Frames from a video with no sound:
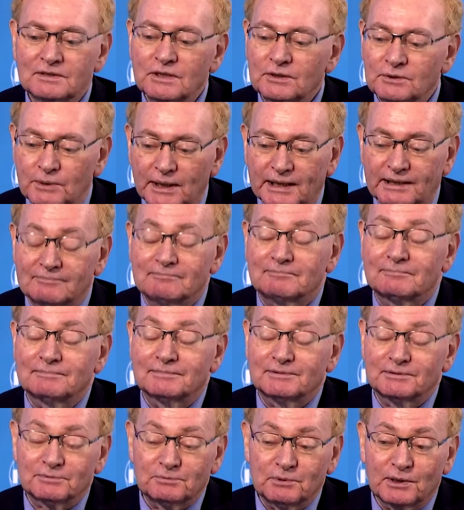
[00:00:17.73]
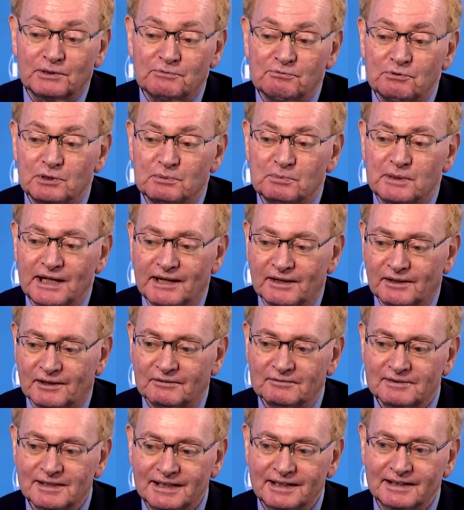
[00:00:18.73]
Great. It's wonderful to be
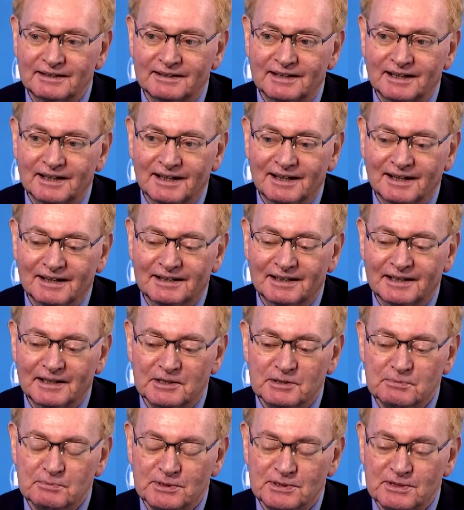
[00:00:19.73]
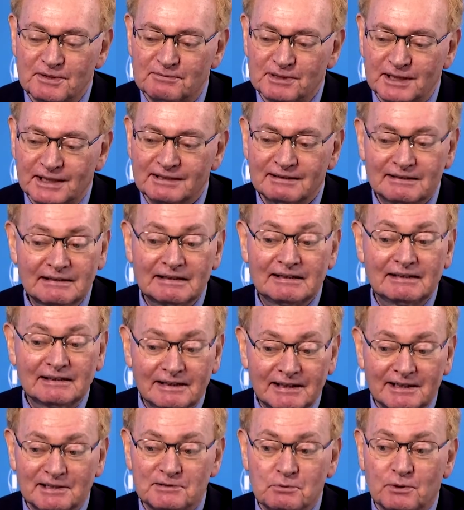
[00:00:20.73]
here in Asia Pacific.
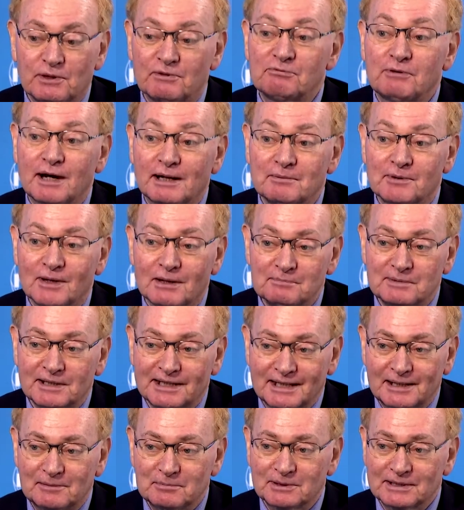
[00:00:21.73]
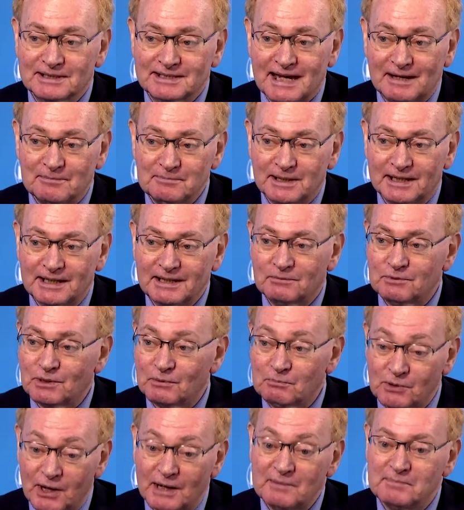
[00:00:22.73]
It's where fiber optic cable is happening and where
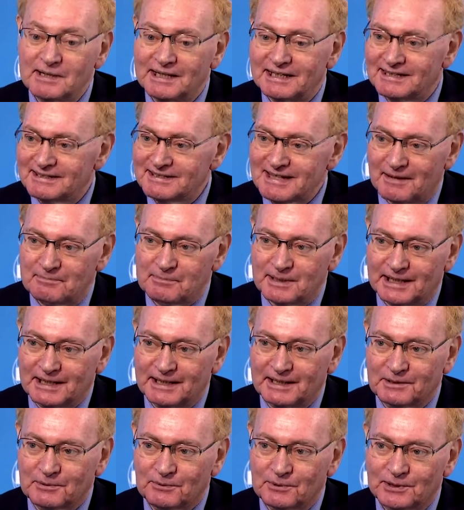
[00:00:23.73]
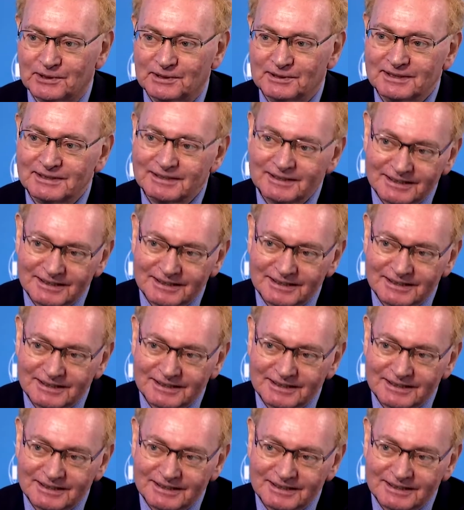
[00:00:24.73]
broadband is happening in the world.